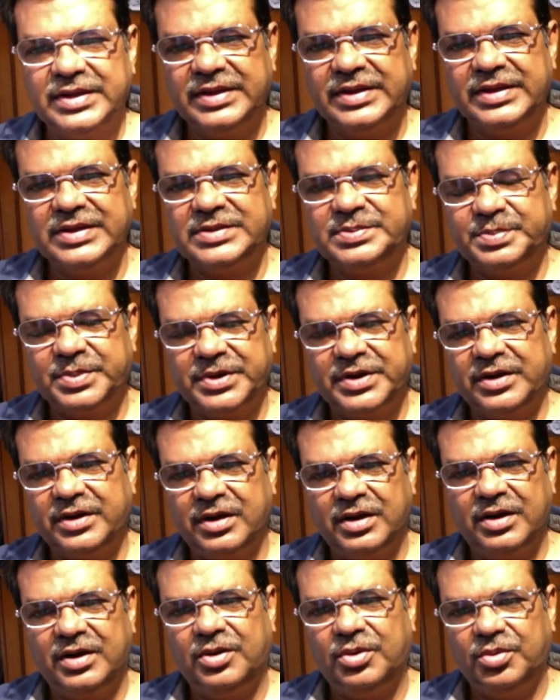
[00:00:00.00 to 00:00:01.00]
This
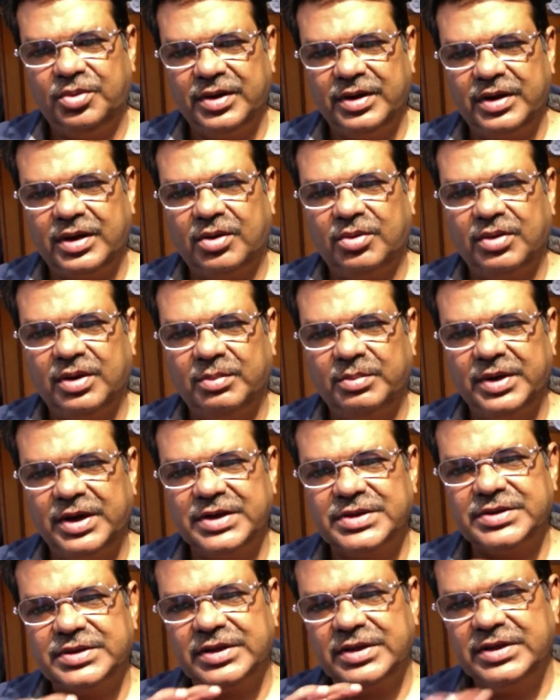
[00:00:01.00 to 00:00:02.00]
particular Guru and Rahu
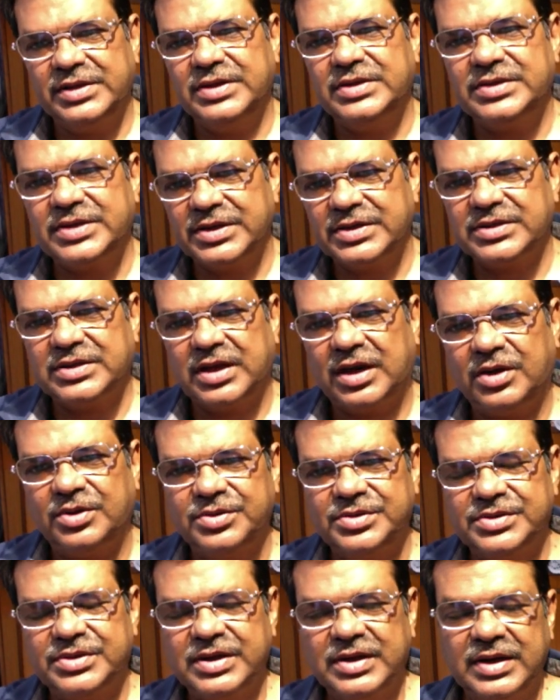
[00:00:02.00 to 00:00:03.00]
combination in the 6th
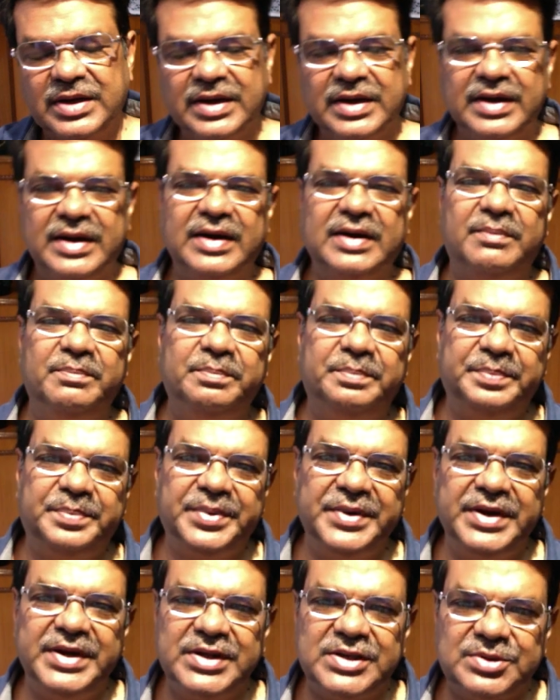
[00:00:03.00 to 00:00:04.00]
house
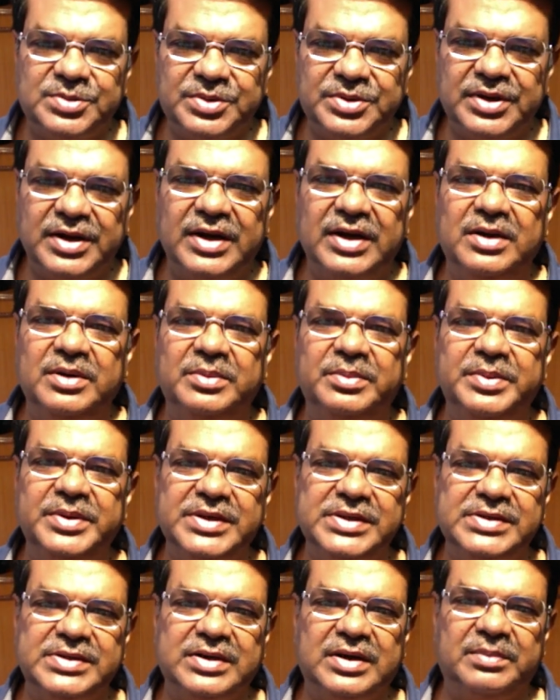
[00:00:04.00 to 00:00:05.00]
competes with your
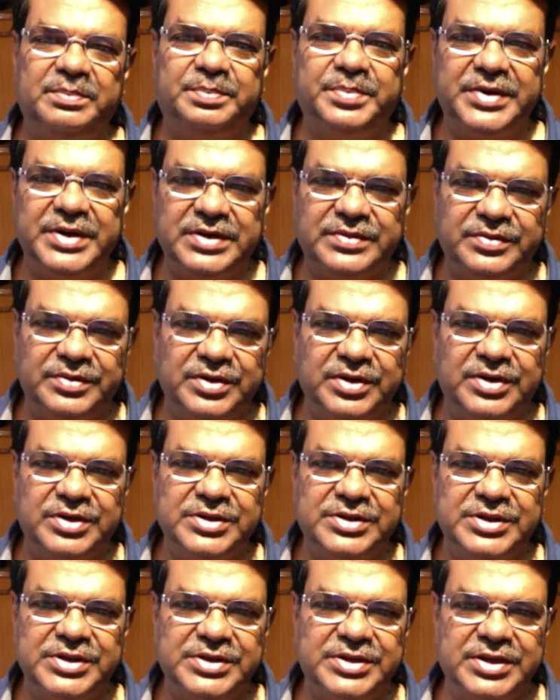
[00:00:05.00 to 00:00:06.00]
enemies, competes with your
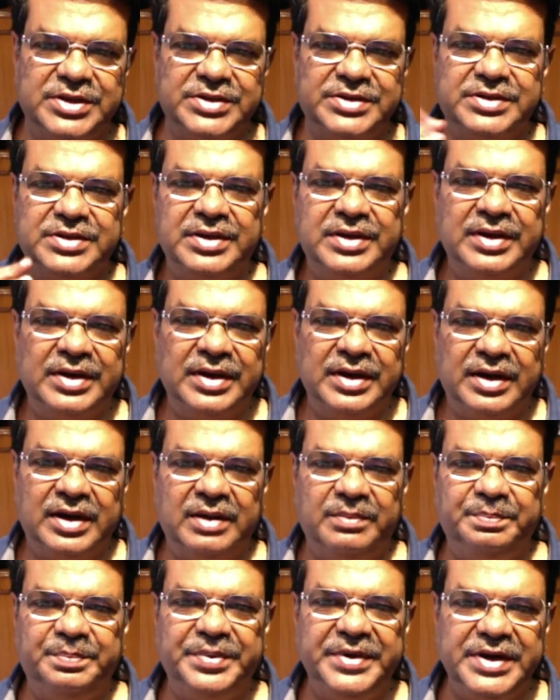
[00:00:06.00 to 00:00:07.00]
diseases,
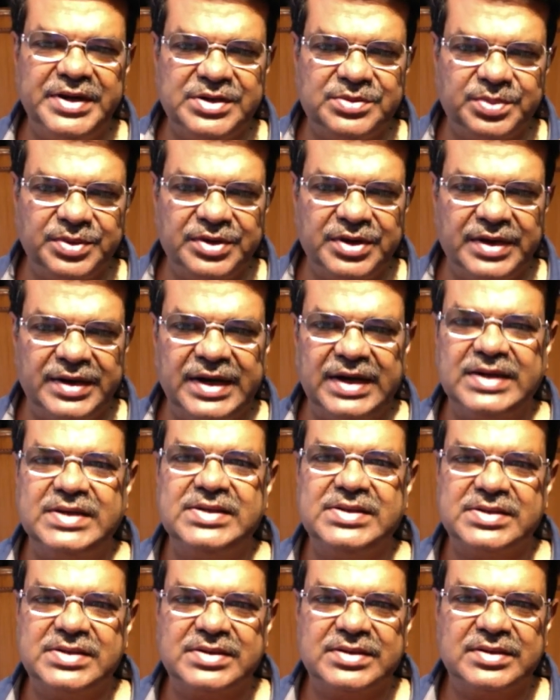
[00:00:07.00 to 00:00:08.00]
competes with your
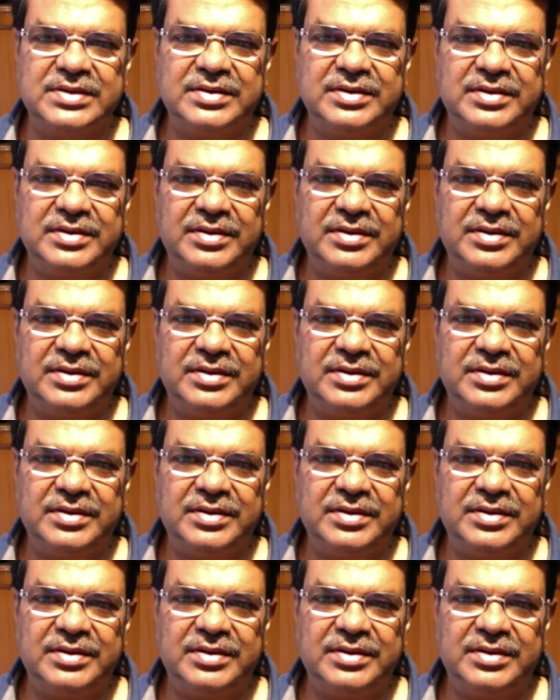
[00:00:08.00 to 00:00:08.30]
deaths.